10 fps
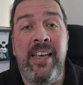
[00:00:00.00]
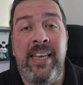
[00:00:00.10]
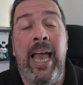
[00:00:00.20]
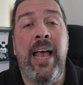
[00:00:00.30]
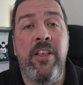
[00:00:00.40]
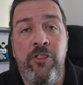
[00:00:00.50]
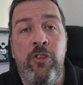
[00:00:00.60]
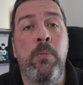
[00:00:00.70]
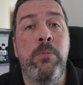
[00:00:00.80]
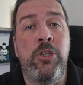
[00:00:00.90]
Get
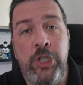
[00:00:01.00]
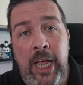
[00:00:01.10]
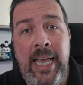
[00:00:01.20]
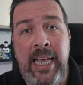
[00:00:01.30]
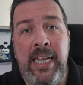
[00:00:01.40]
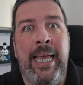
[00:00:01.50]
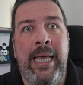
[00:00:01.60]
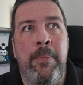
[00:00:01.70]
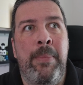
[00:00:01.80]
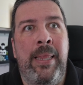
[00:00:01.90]
some shade.
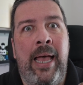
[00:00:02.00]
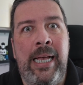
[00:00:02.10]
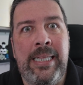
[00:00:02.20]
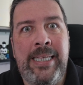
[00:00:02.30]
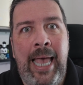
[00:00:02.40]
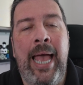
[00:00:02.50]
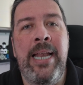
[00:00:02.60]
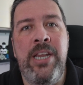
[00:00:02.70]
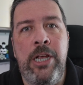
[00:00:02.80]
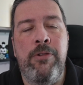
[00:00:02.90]
It can be like
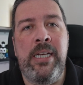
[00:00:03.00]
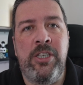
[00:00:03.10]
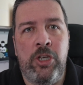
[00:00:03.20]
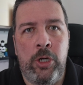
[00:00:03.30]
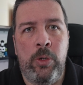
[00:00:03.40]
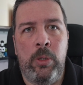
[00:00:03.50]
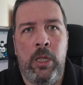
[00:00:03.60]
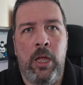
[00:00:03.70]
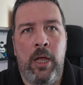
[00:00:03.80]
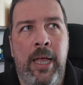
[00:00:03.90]
10 degrees
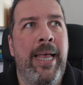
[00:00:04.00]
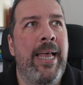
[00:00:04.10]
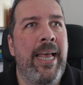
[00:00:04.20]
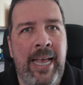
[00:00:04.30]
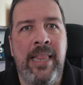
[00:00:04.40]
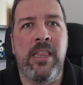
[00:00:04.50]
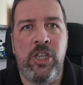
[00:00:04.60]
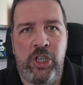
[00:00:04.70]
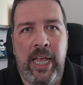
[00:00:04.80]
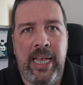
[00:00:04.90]
cooler in the
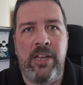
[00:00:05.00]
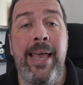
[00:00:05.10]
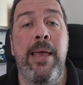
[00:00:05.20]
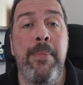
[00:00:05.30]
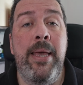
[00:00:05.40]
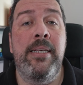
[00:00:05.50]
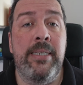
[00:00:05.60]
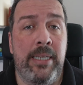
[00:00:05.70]
shade. It makes a